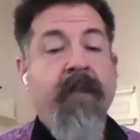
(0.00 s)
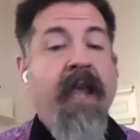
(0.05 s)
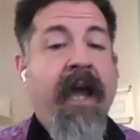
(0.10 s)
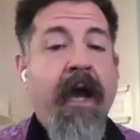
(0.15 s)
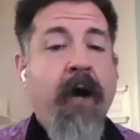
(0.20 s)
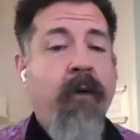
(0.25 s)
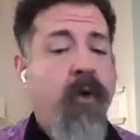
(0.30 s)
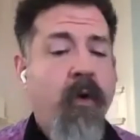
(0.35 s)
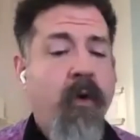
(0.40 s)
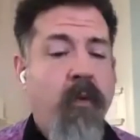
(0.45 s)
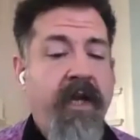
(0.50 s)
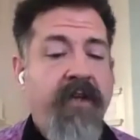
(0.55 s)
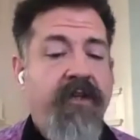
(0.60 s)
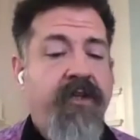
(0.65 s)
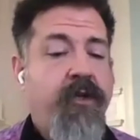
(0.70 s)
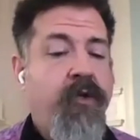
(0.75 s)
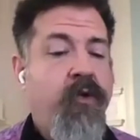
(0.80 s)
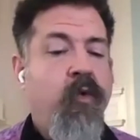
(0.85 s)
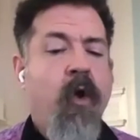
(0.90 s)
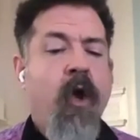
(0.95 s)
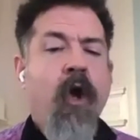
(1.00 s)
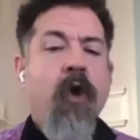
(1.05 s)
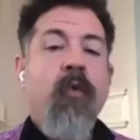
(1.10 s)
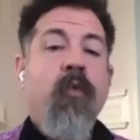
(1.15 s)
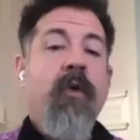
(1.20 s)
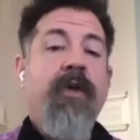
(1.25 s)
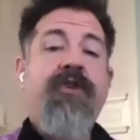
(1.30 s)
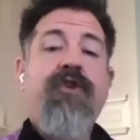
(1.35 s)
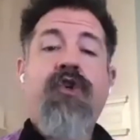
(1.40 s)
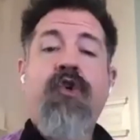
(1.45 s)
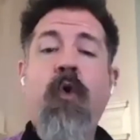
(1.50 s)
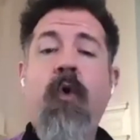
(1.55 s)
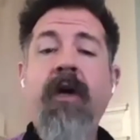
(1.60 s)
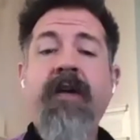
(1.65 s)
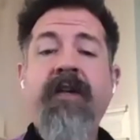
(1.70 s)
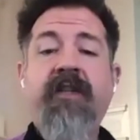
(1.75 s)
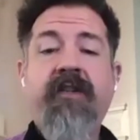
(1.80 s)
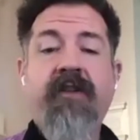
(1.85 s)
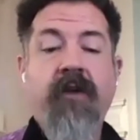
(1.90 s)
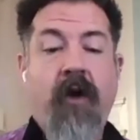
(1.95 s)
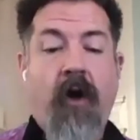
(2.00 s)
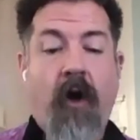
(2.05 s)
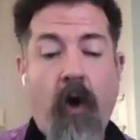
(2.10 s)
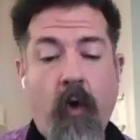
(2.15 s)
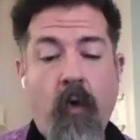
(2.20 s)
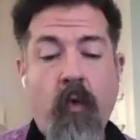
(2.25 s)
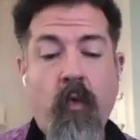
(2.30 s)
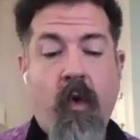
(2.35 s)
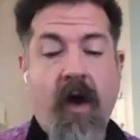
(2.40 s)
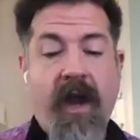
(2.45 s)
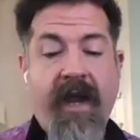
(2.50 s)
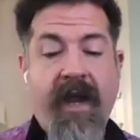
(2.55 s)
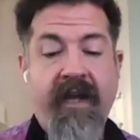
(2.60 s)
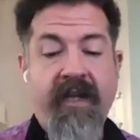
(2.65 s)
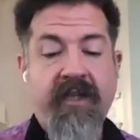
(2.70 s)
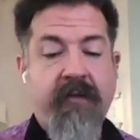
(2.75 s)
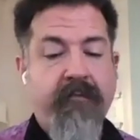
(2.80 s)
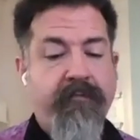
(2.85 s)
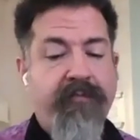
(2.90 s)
How are we to rejoice always,